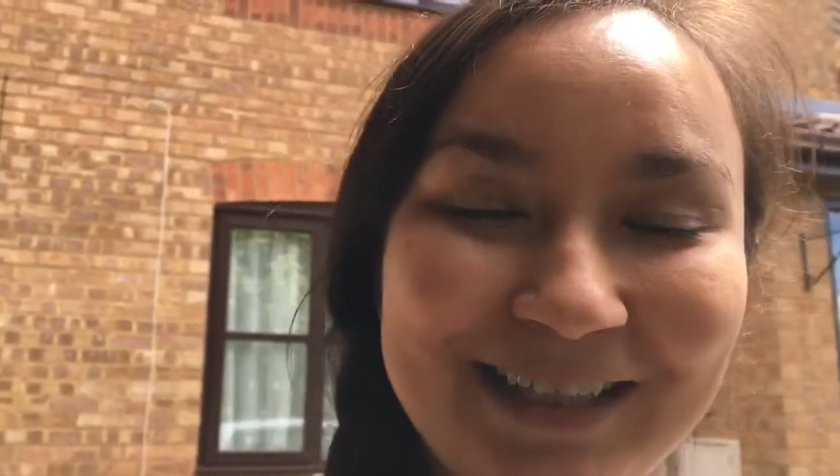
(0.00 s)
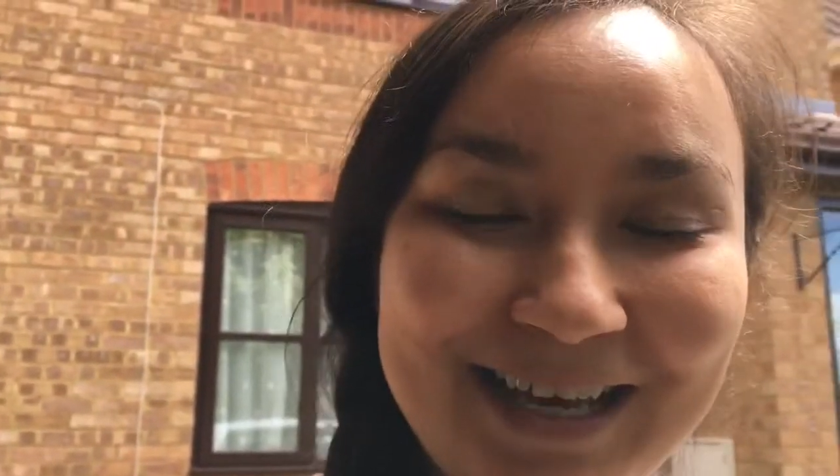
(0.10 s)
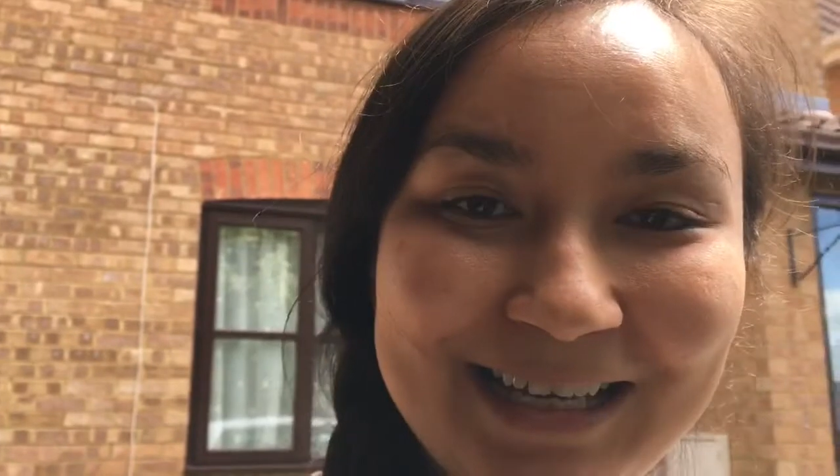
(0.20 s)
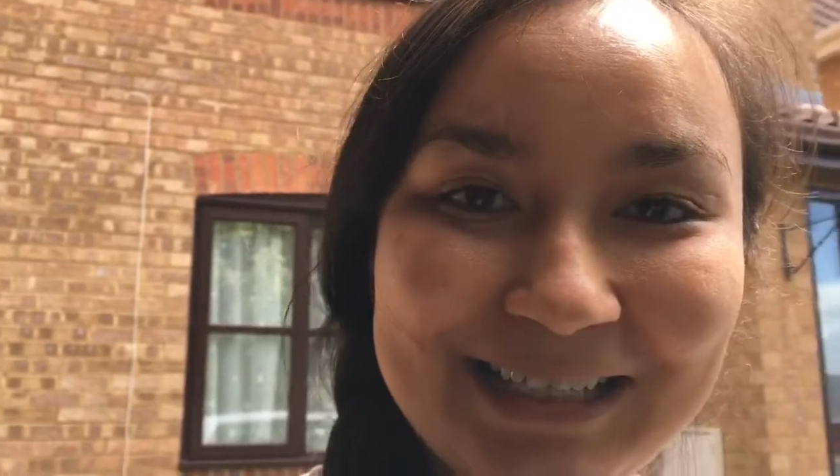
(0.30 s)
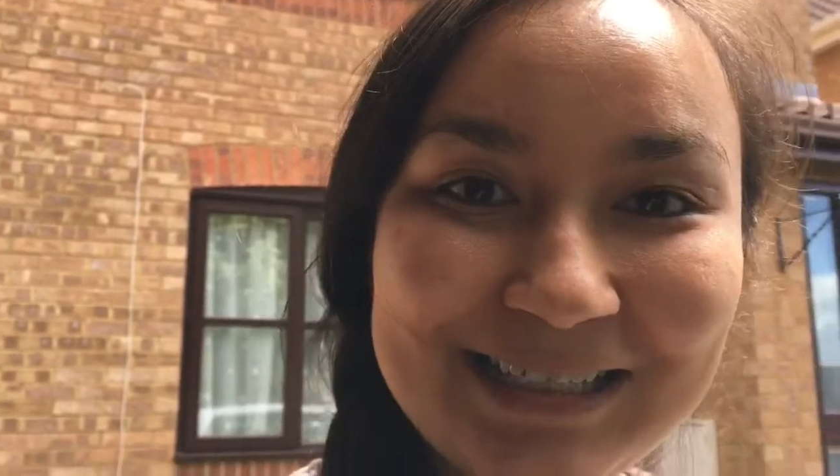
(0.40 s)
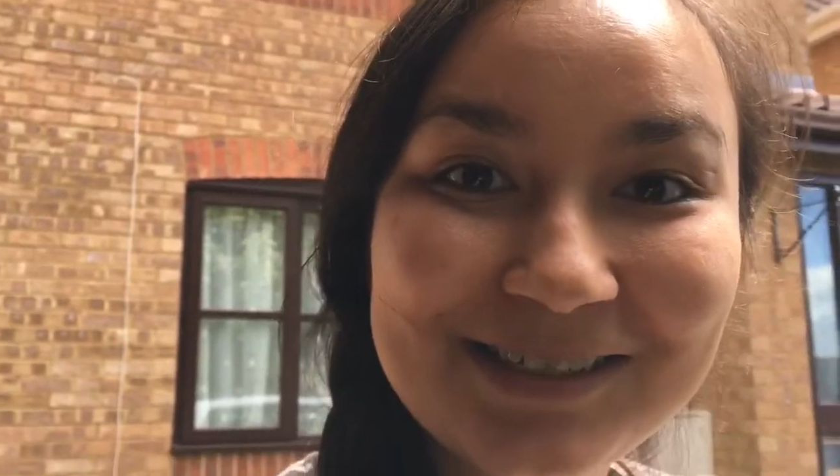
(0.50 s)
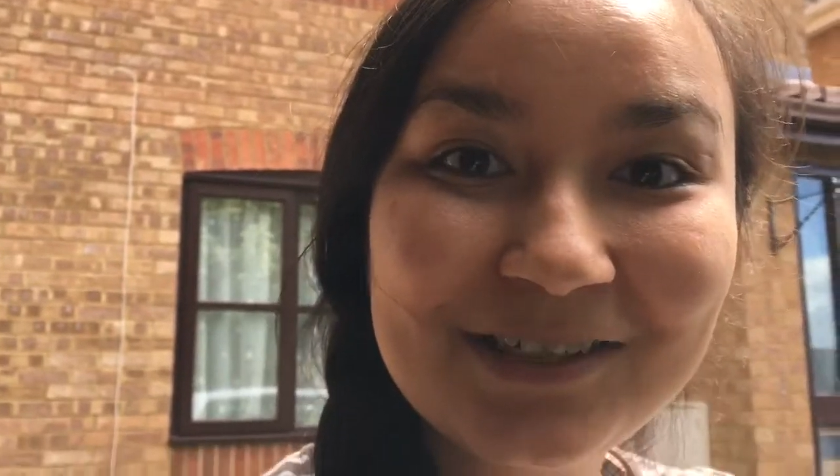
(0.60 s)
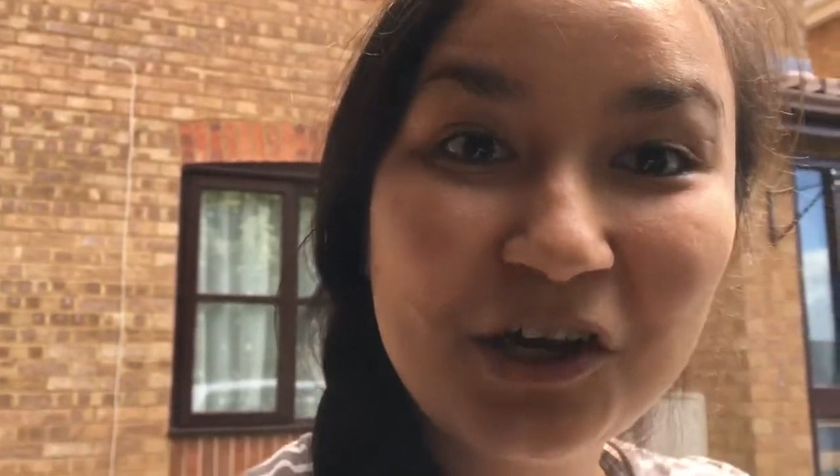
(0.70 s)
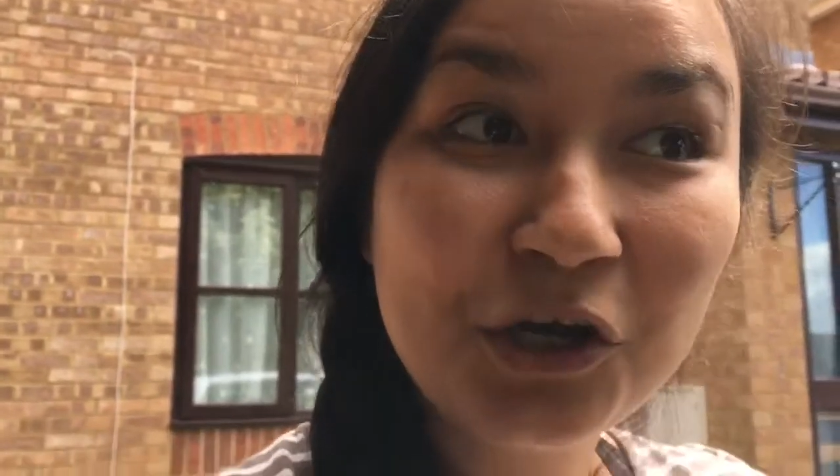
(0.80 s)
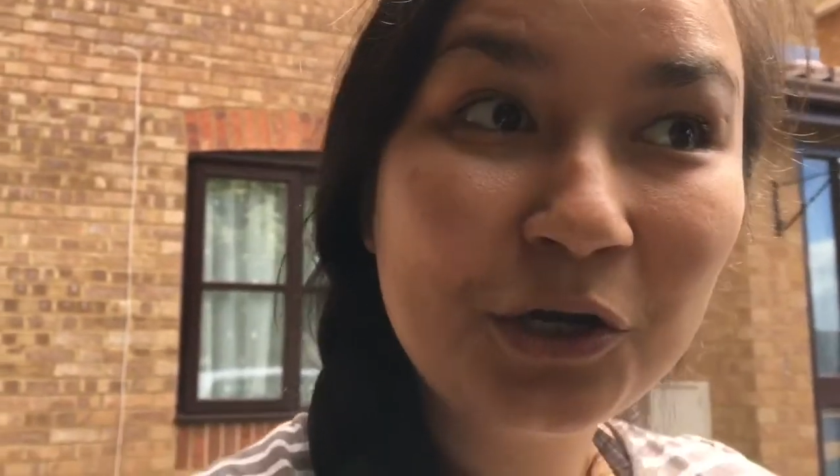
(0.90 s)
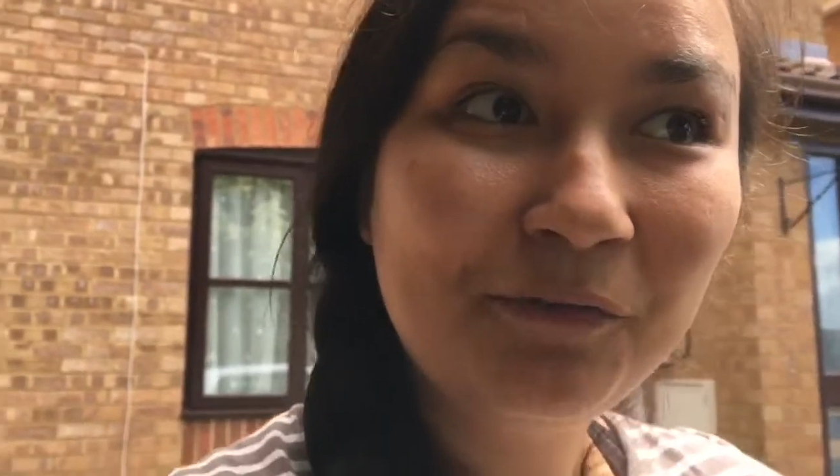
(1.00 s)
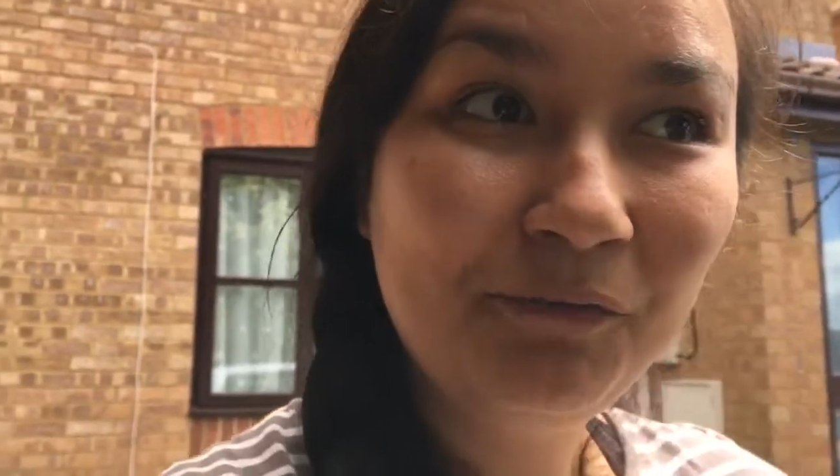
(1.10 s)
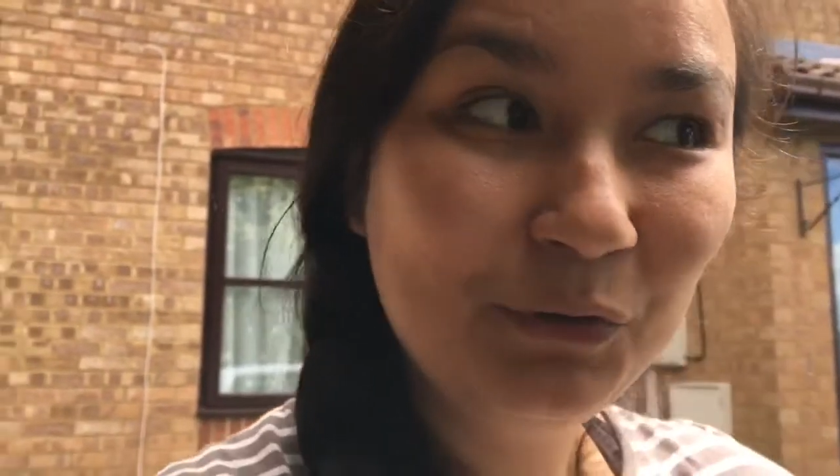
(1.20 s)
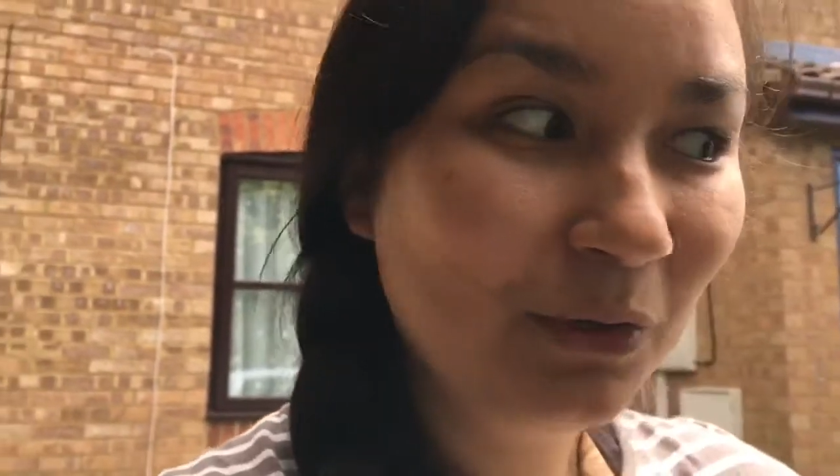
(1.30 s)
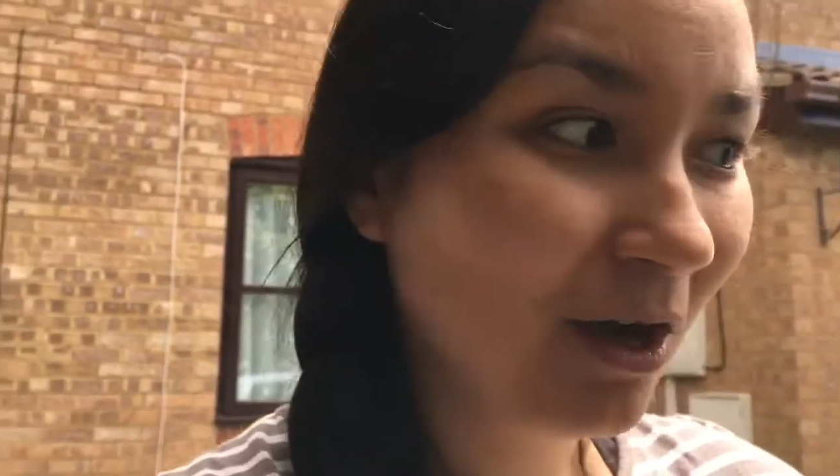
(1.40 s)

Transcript: that is our food